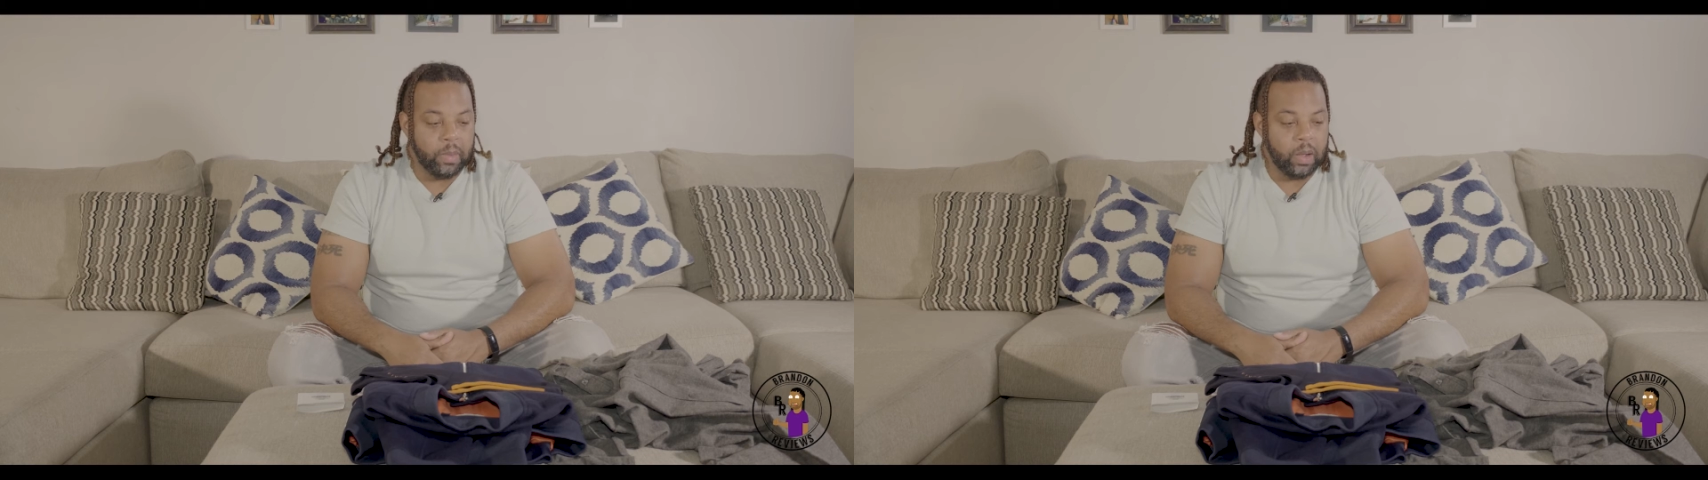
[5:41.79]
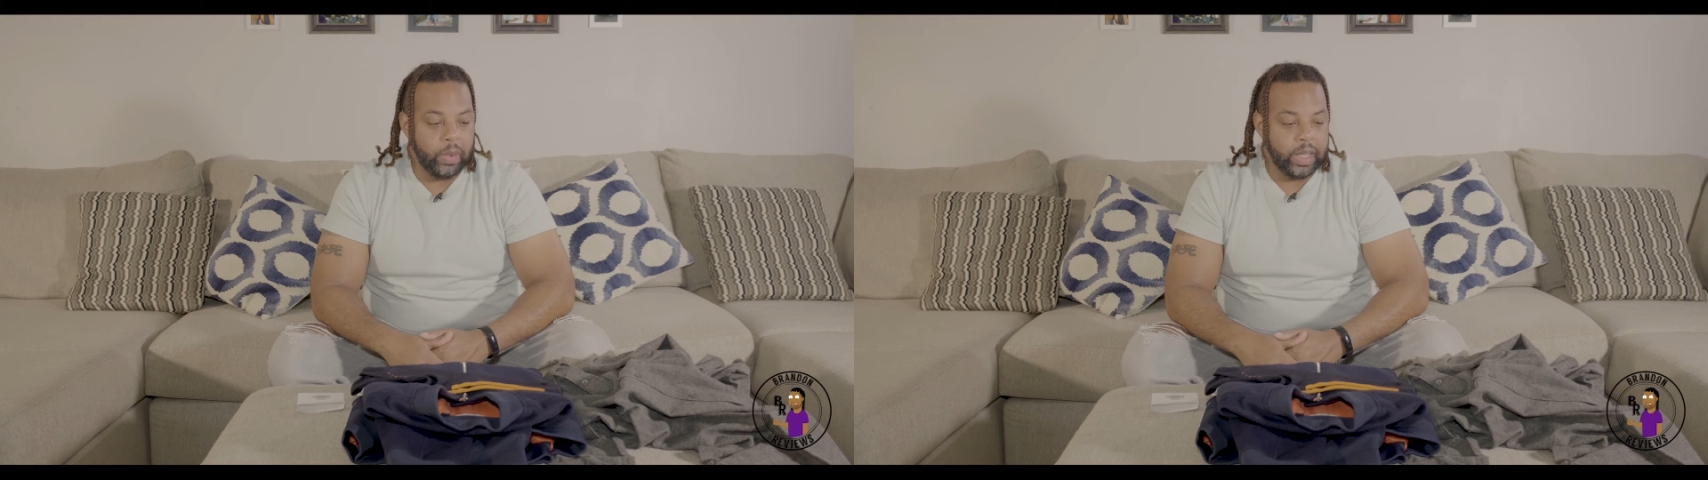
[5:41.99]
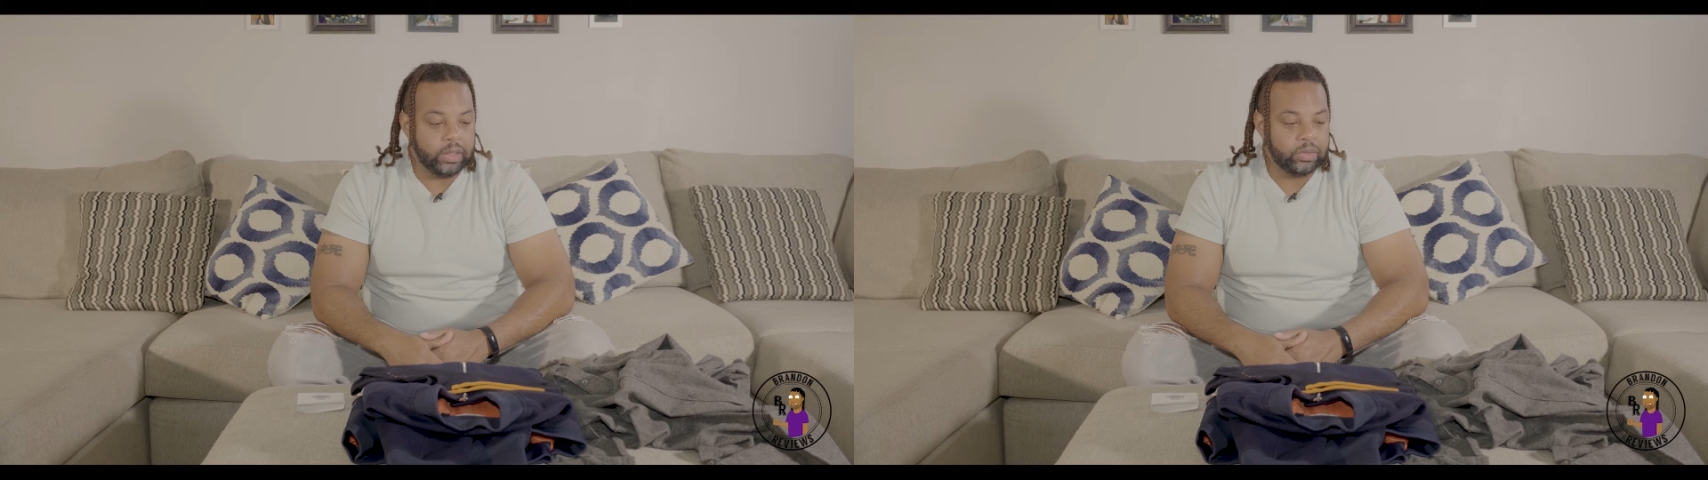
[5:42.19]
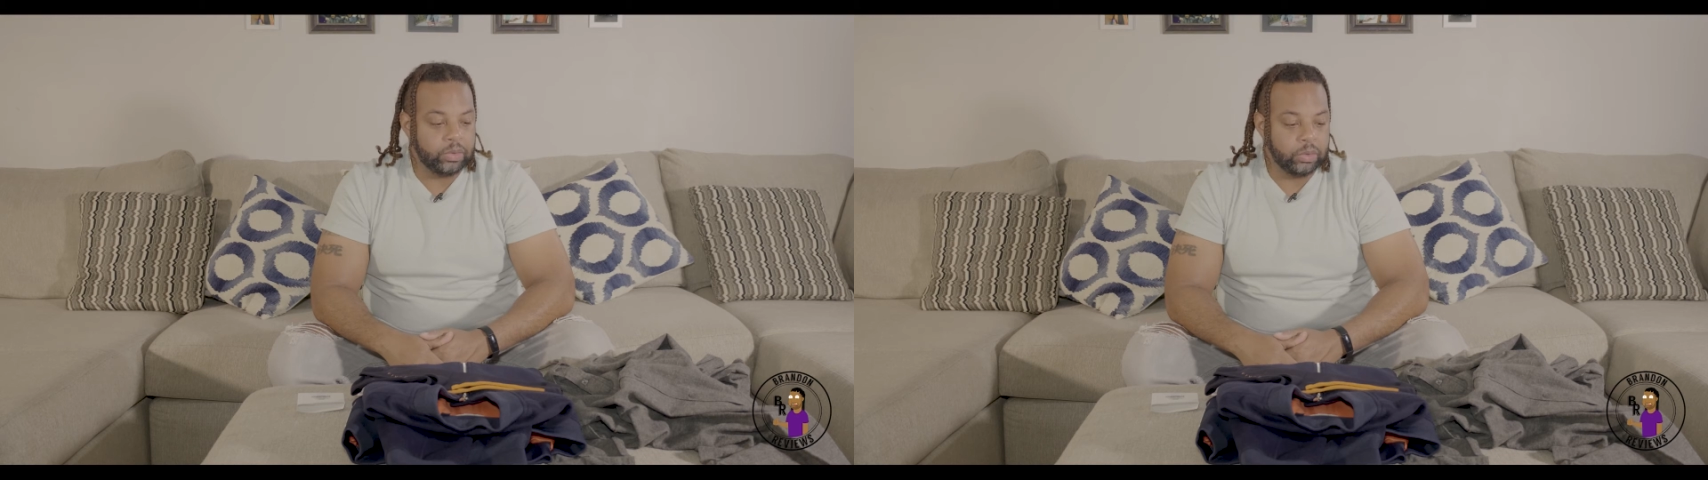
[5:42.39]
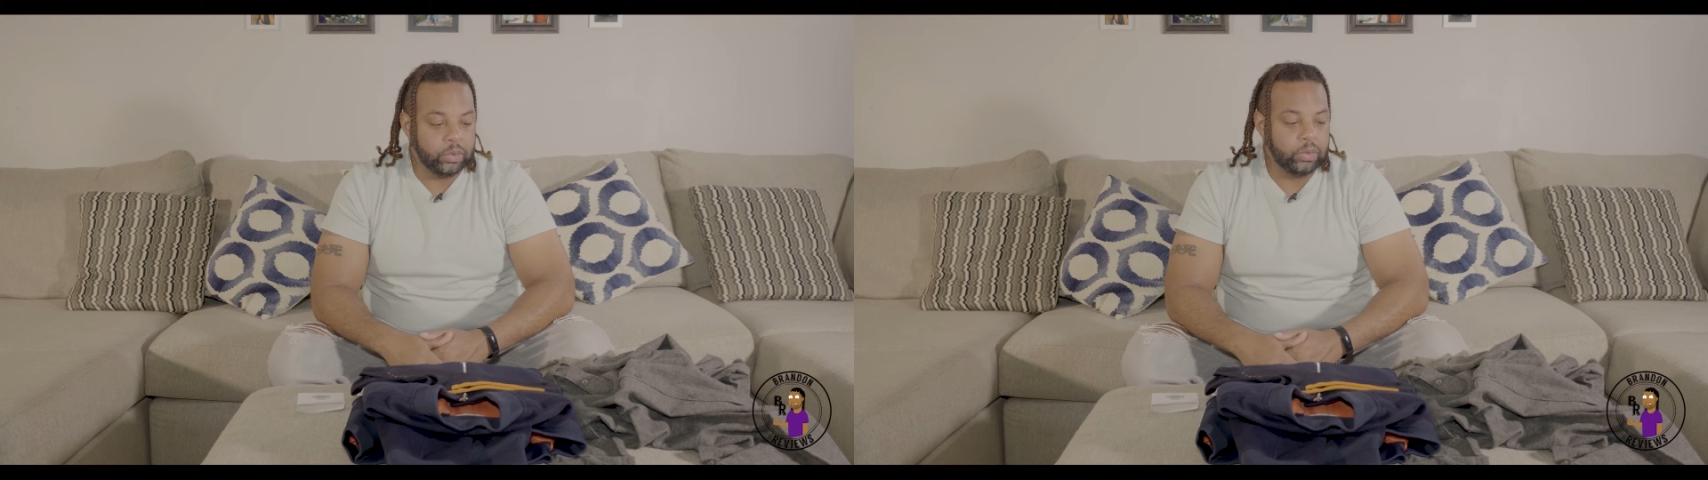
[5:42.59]
my way
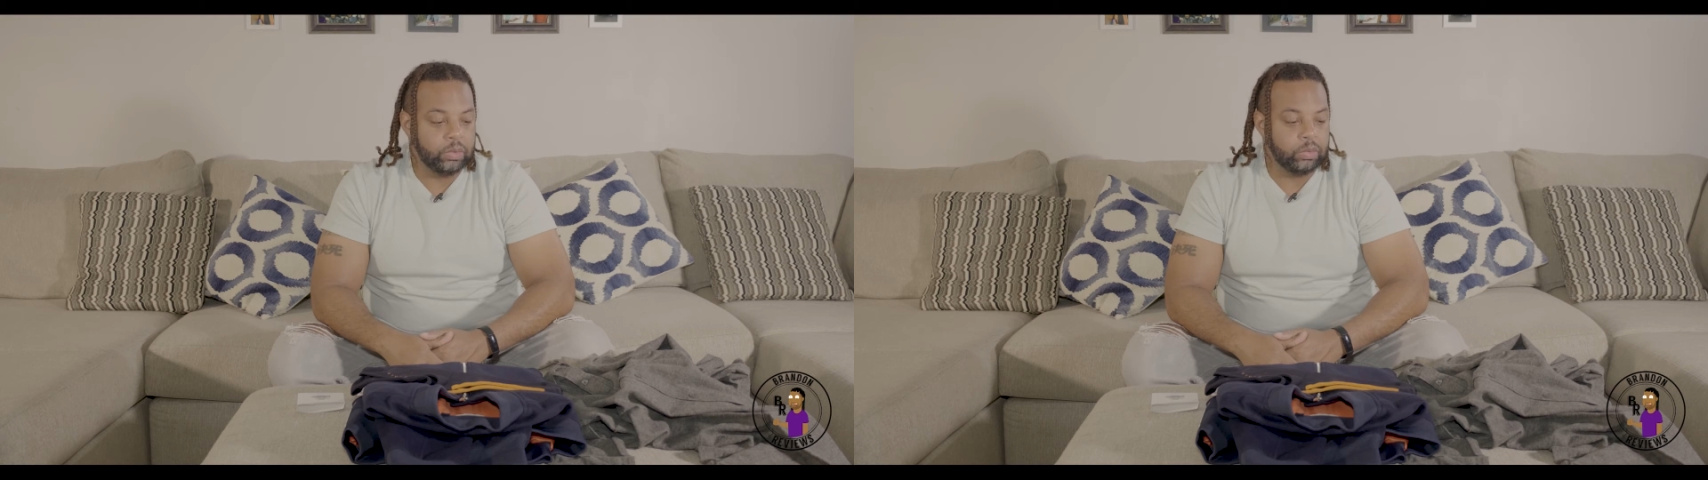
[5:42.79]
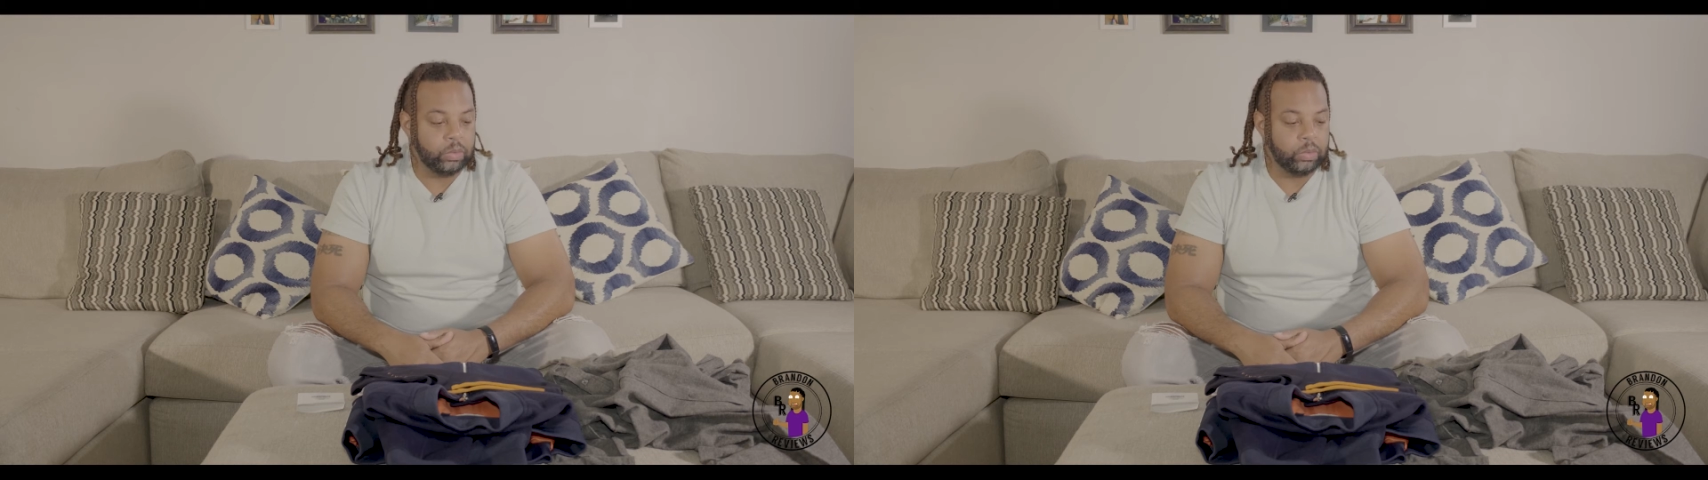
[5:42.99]
to